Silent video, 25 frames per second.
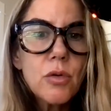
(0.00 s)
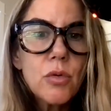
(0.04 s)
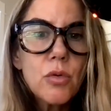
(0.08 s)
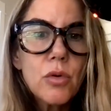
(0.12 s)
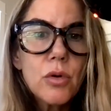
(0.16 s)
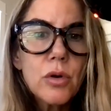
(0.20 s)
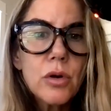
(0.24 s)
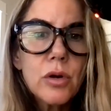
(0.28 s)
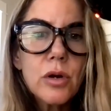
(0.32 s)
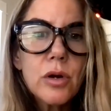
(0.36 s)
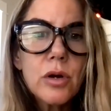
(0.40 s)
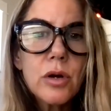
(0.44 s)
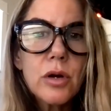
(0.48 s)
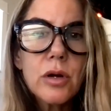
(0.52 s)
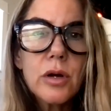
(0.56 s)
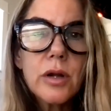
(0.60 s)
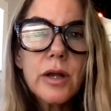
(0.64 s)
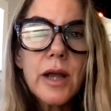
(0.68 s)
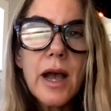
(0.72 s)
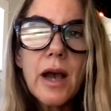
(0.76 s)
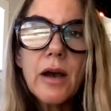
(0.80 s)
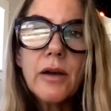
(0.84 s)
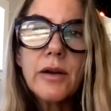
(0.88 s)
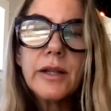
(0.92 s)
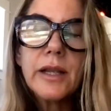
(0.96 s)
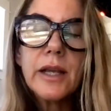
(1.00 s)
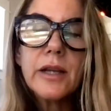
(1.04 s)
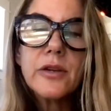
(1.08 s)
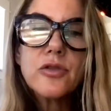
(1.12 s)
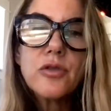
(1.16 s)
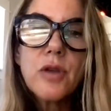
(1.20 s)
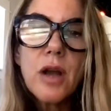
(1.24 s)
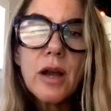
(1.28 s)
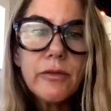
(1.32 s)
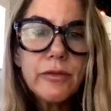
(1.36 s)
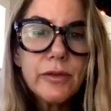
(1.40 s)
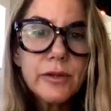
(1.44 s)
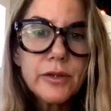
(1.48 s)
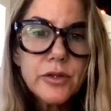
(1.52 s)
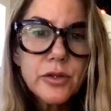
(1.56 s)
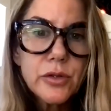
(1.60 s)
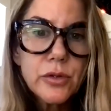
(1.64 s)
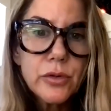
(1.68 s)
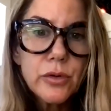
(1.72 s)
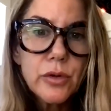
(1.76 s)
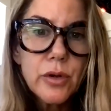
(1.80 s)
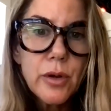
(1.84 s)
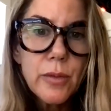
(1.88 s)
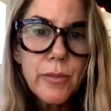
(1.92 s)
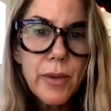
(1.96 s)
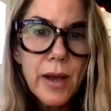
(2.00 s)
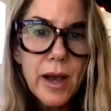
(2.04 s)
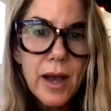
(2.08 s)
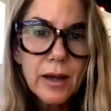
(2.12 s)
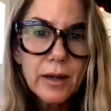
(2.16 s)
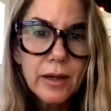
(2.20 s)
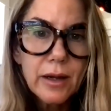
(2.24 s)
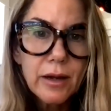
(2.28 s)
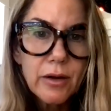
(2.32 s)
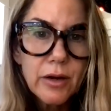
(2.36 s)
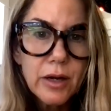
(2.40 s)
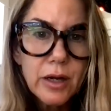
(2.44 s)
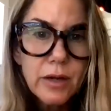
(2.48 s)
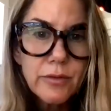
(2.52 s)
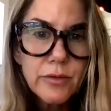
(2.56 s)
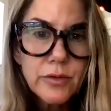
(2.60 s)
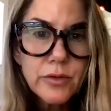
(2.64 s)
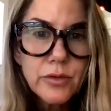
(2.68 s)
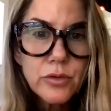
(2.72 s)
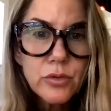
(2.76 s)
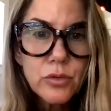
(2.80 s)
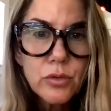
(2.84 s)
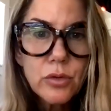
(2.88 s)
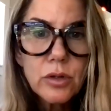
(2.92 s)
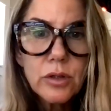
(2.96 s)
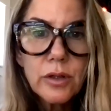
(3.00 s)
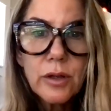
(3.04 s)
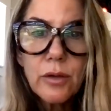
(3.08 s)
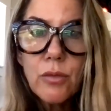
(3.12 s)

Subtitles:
or how to get traffic to a back area of the store,